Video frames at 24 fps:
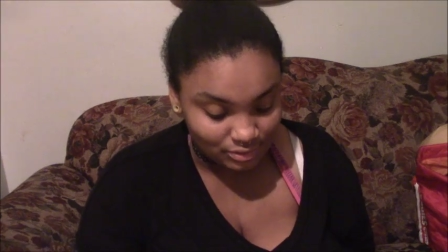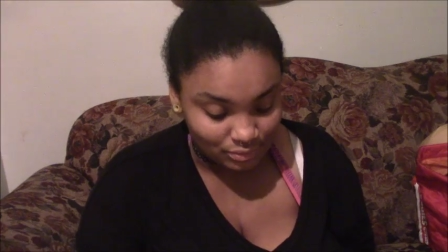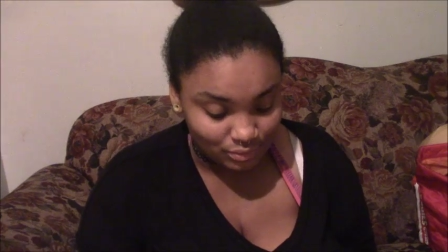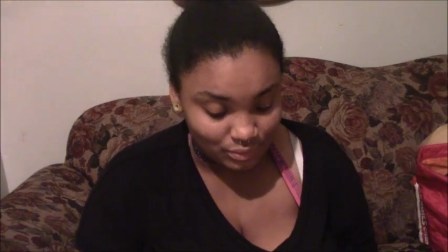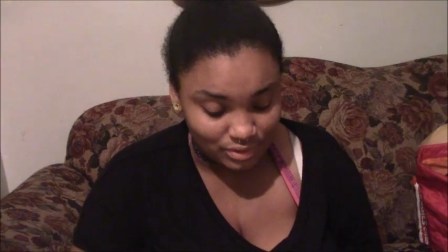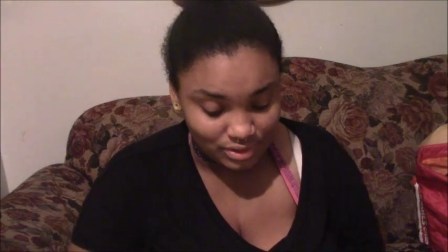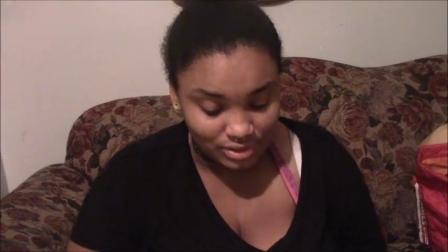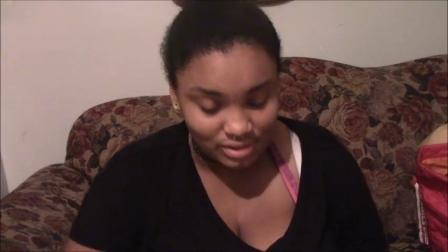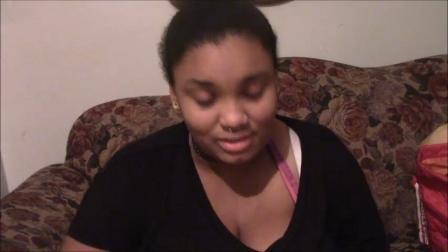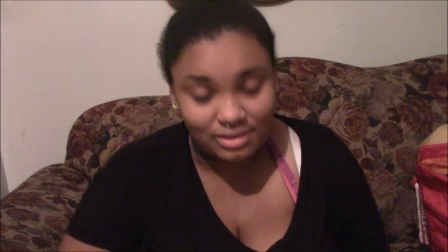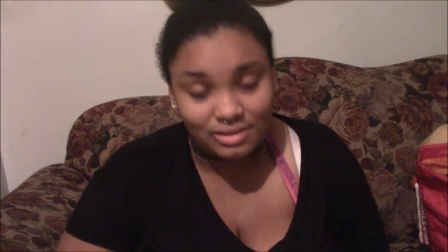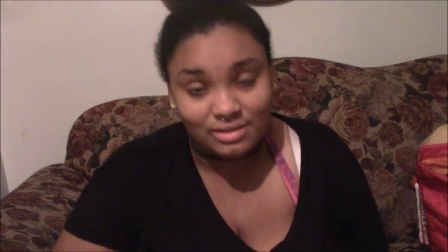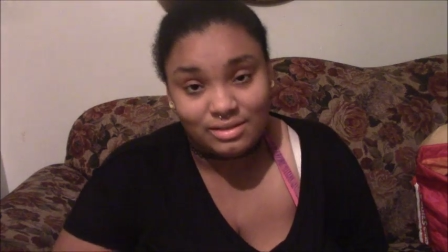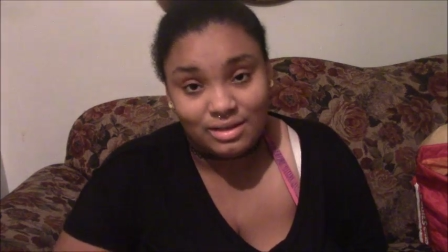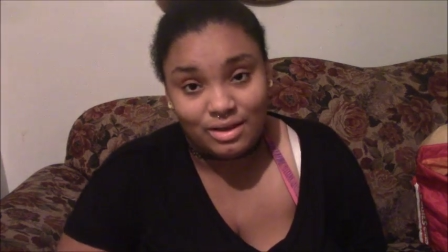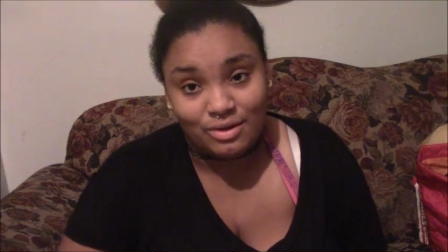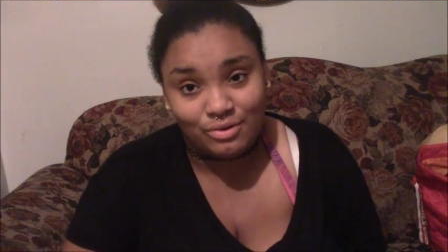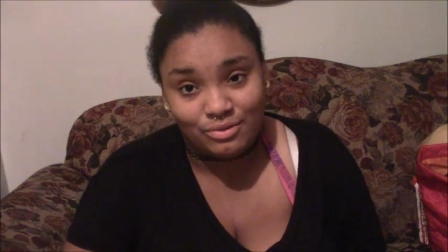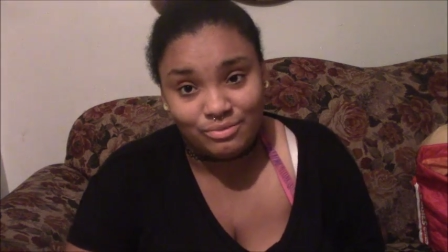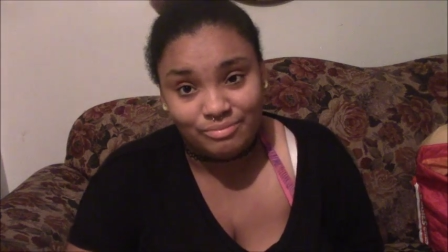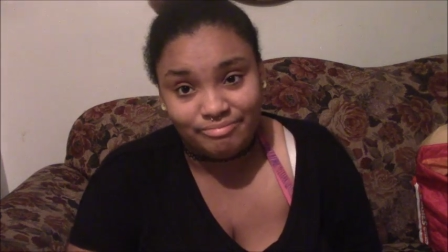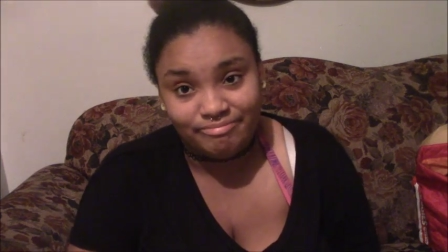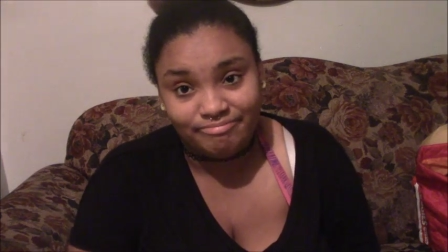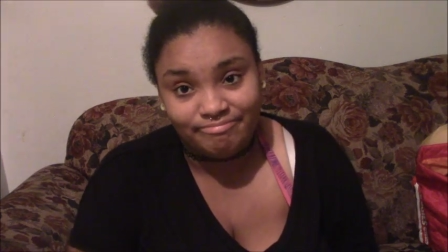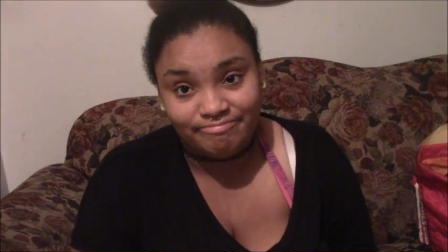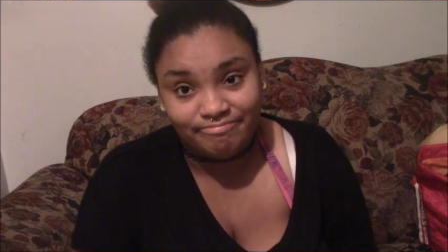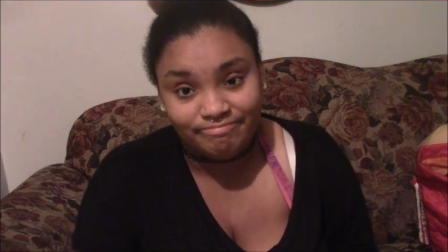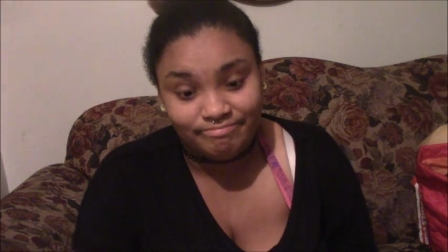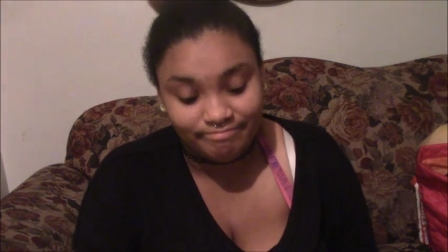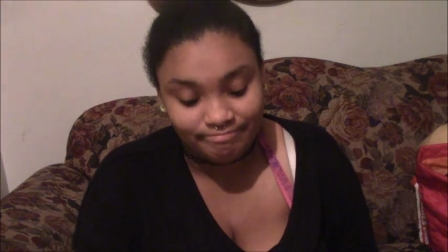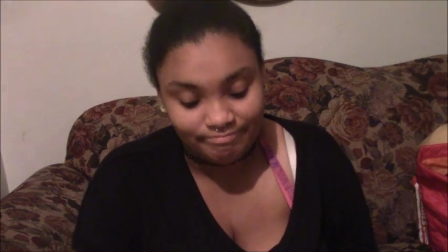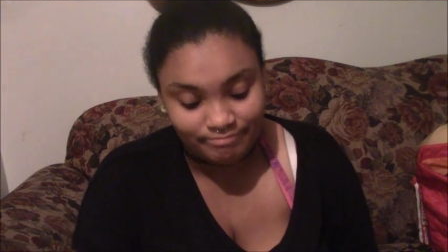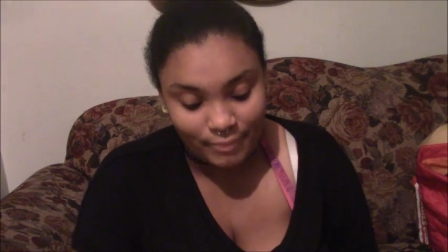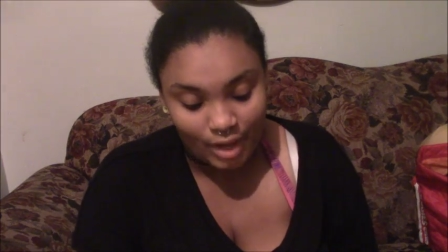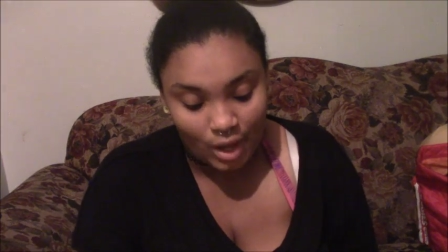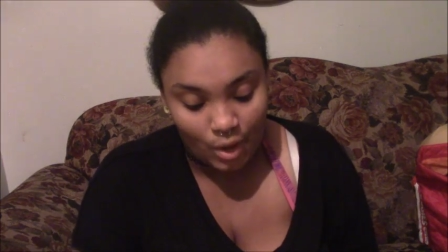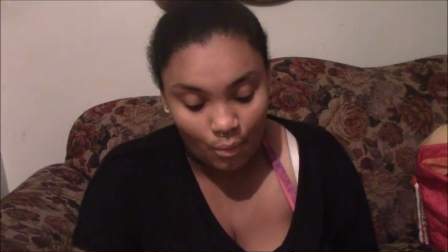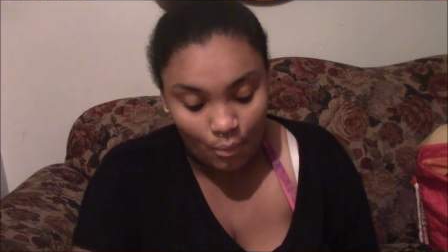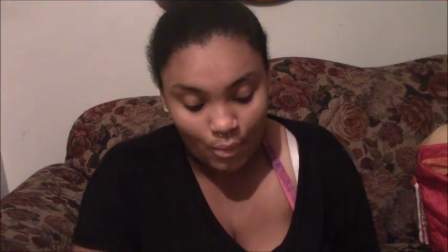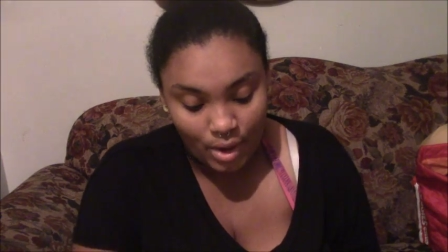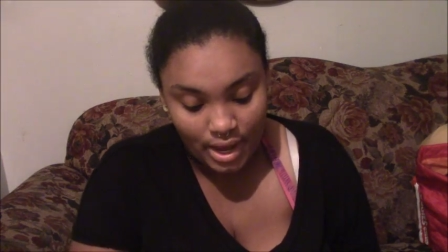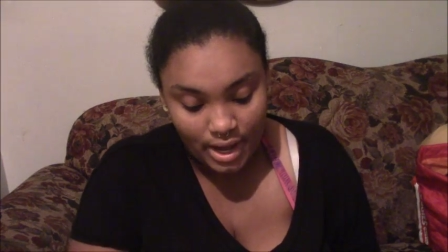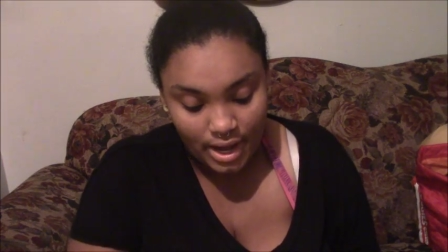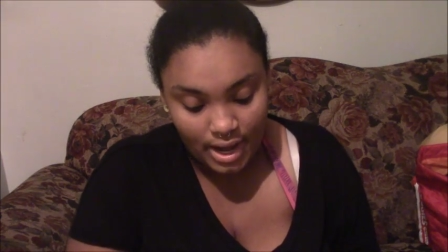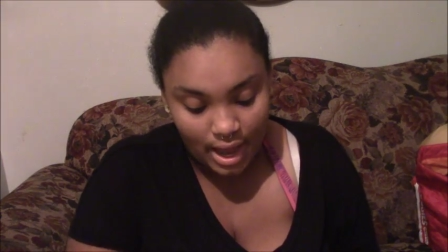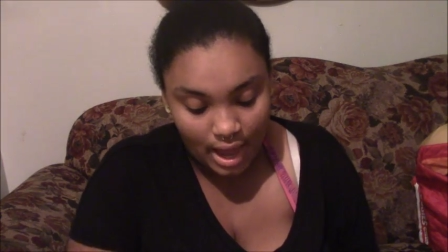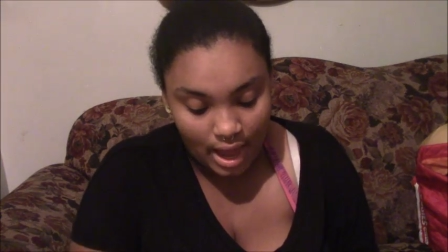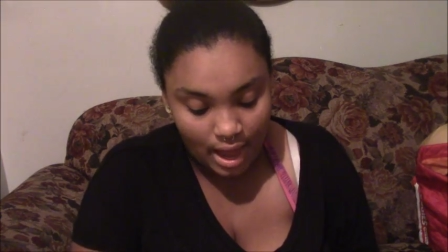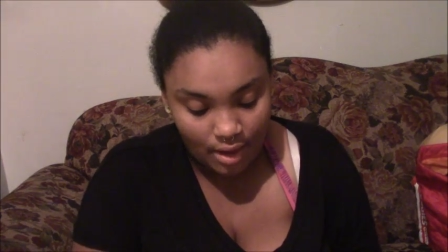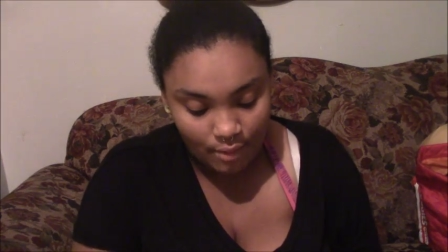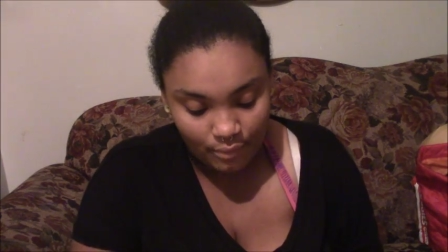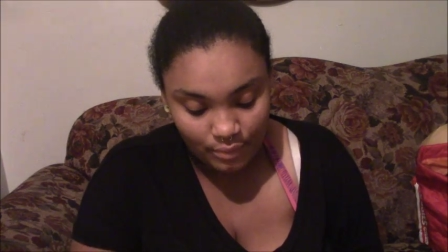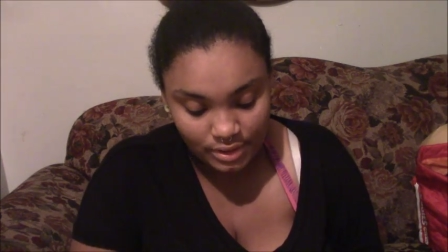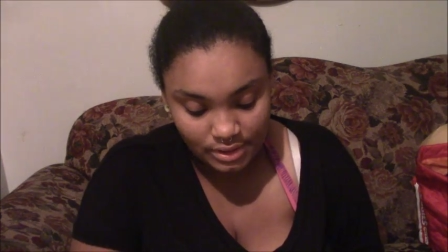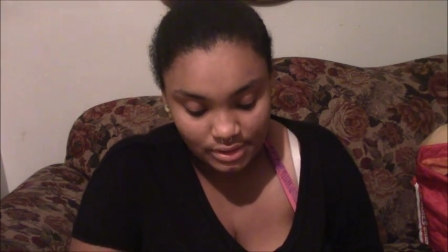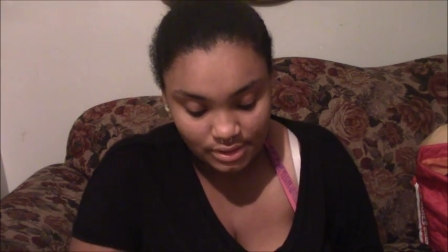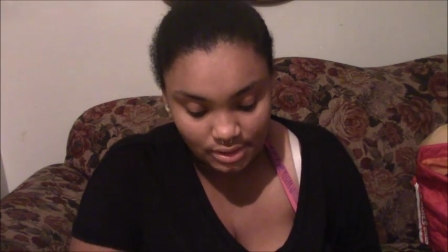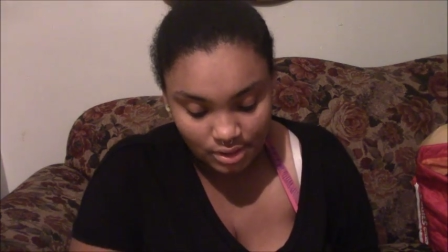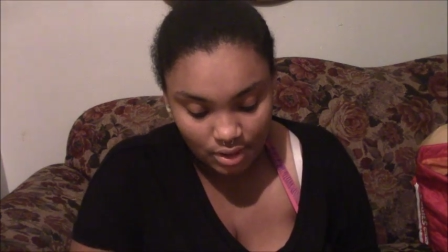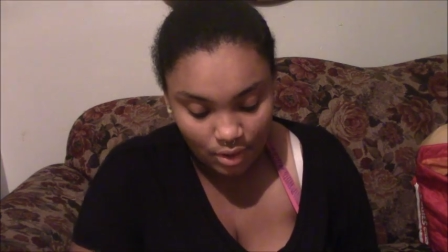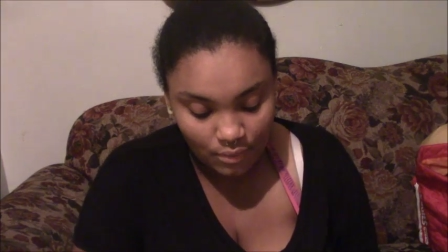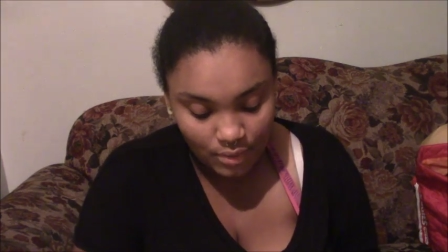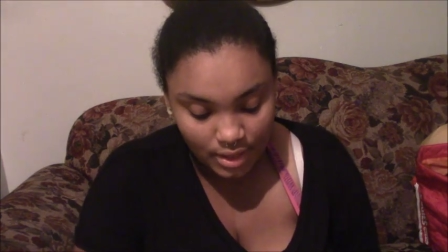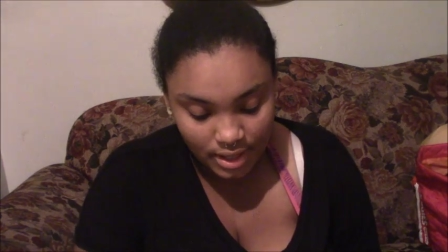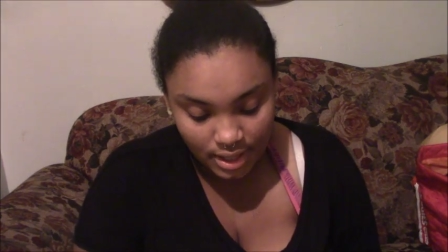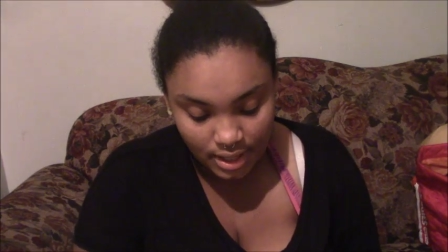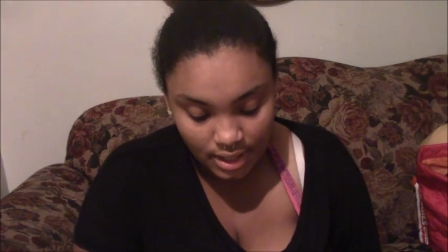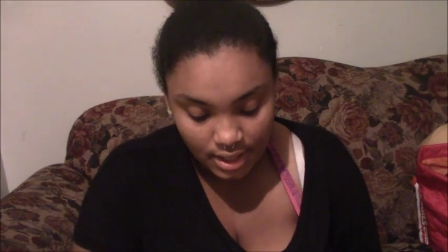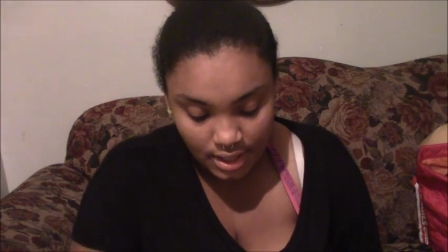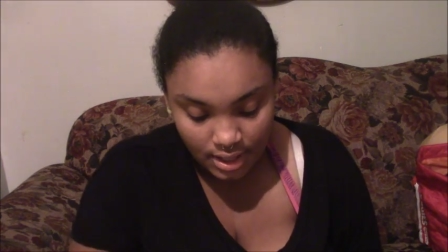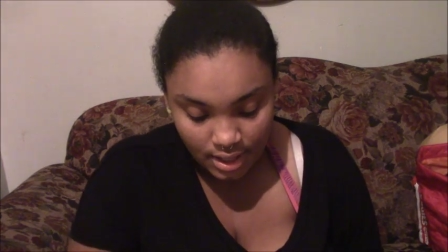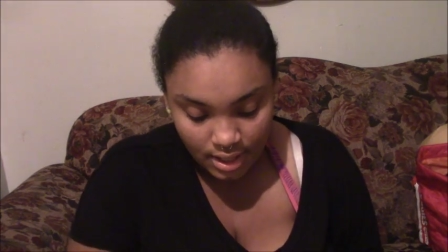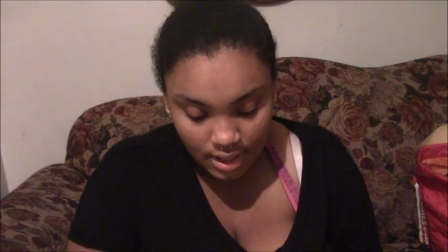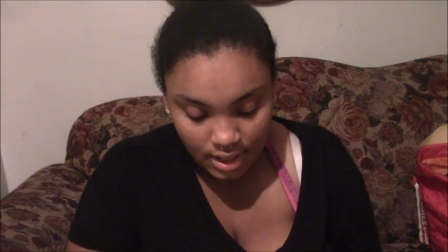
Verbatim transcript: switched these out when I was going